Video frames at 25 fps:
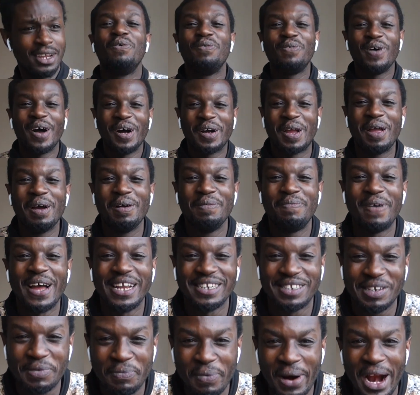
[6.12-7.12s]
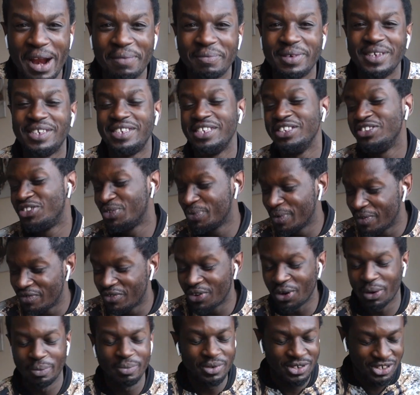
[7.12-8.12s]
Welcome back to Primary Teaching with
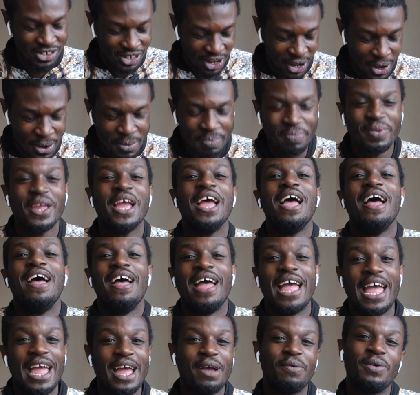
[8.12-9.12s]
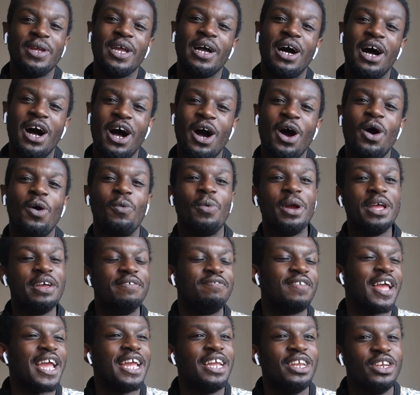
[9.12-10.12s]
Dom. So here we are
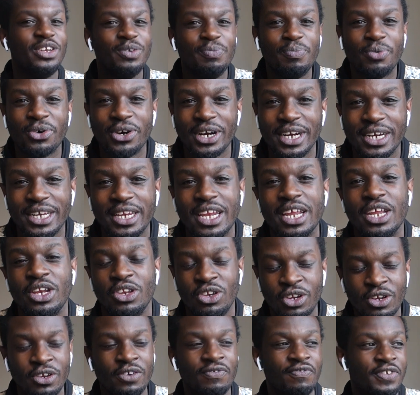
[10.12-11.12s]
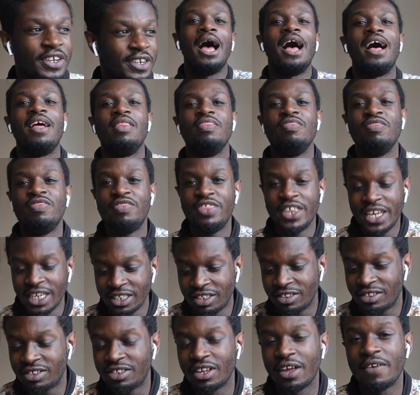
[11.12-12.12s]
with a brand new video, and
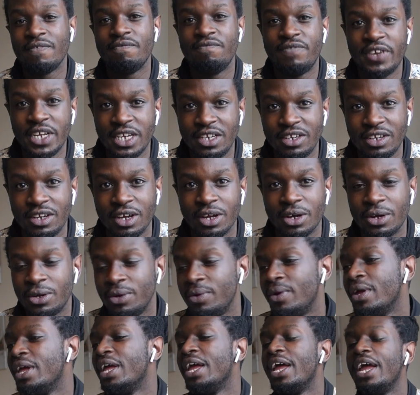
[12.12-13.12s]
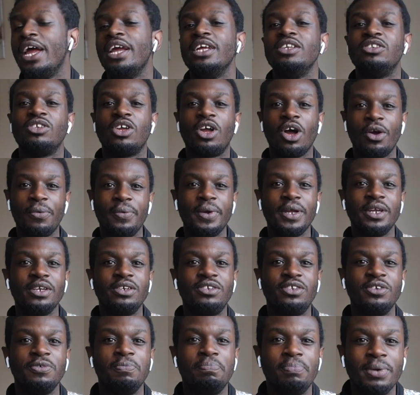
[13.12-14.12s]
this video is going
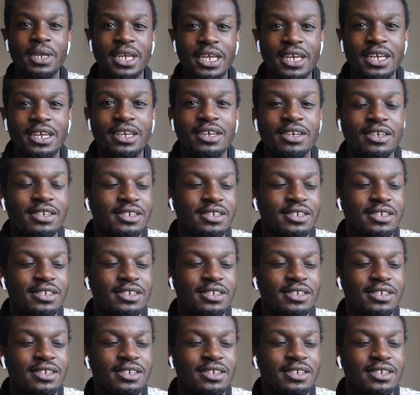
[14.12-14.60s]
to be